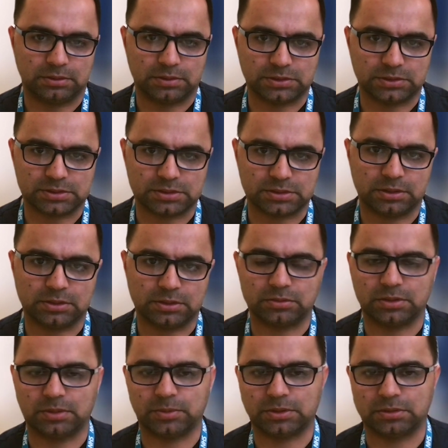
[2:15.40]
registrar or
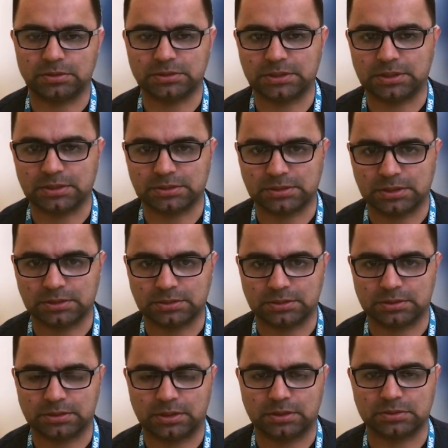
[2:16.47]
hematology
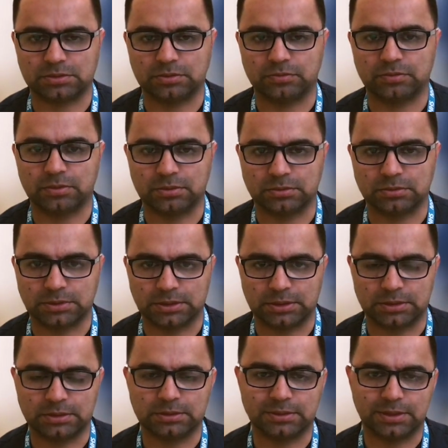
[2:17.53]
consultant has to follow
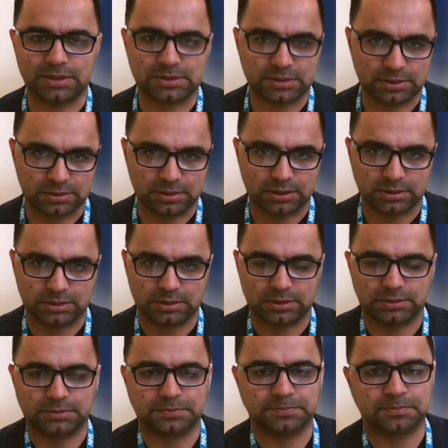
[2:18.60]
the national
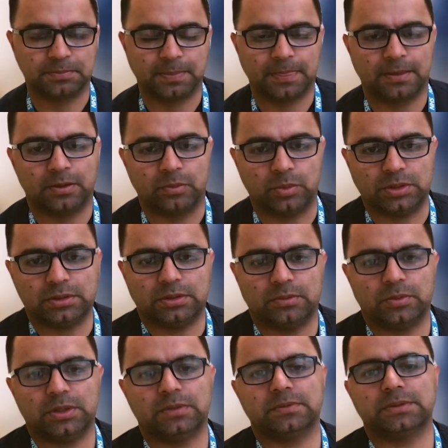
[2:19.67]
guideline.
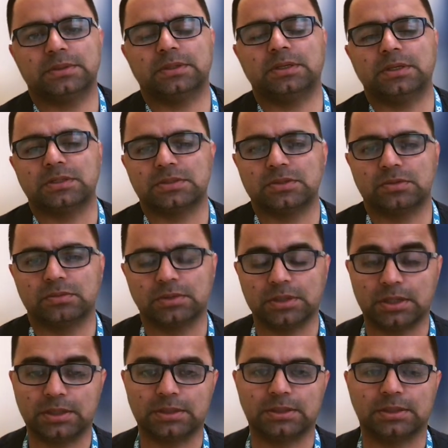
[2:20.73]
Whenever there is no
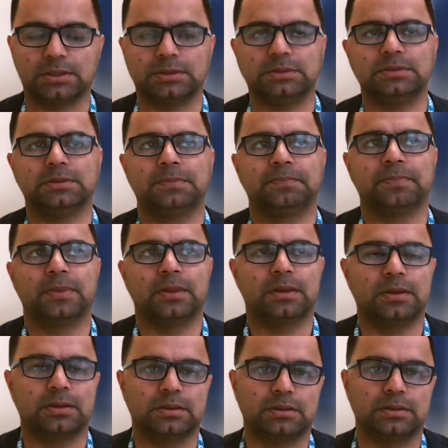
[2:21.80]
guideline,
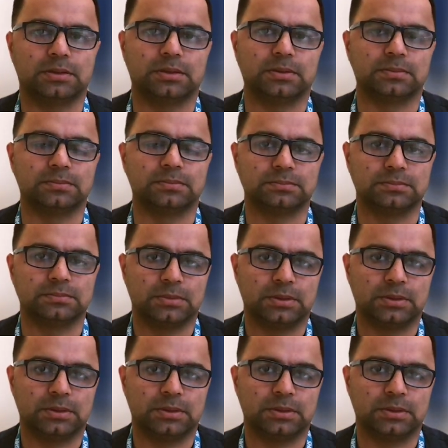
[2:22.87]
um,